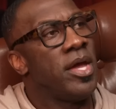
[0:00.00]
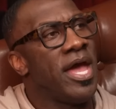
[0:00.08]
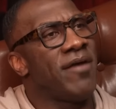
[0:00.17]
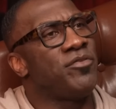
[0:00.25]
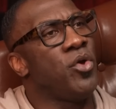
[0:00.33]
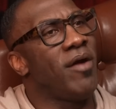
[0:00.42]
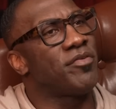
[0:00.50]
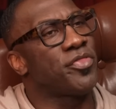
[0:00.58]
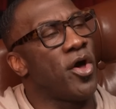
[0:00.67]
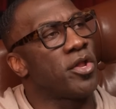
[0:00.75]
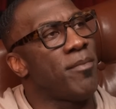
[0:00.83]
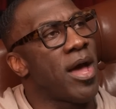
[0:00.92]
Have you ever
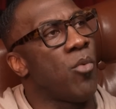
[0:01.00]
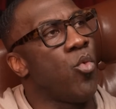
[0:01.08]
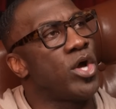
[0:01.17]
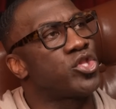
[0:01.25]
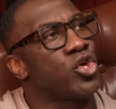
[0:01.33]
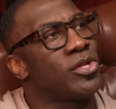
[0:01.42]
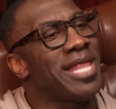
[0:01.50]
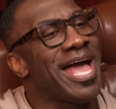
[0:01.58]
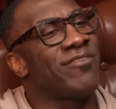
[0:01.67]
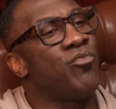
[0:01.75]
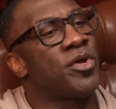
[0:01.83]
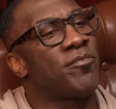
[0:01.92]
thought about what your
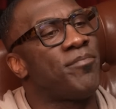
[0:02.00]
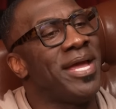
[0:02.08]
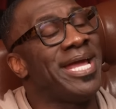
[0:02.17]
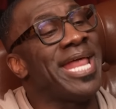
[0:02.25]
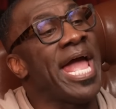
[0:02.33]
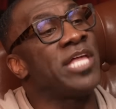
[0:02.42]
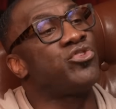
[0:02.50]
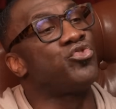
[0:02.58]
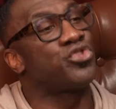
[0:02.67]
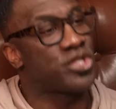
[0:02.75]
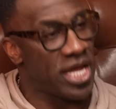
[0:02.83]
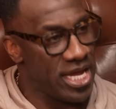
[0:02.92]
life would have been had you
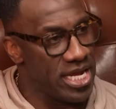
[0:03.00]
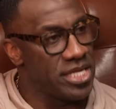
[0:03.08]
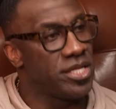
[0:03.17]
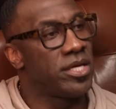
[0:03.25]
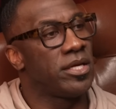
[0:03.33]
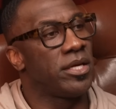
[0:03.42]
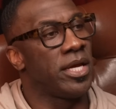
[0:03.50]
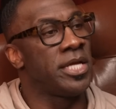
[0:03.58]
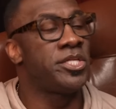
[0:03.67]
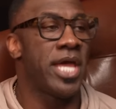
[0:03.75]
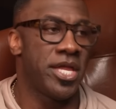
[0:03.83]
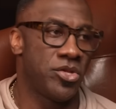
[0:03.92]
stayed
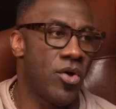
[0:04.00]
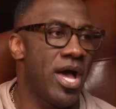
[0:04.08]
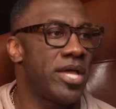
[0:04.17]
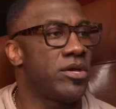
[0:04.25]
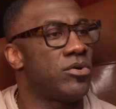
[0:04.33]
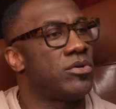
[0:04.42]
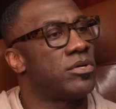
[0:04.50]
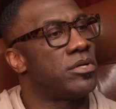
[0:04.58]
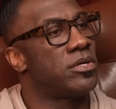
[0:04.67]
in Dayton, Ohio?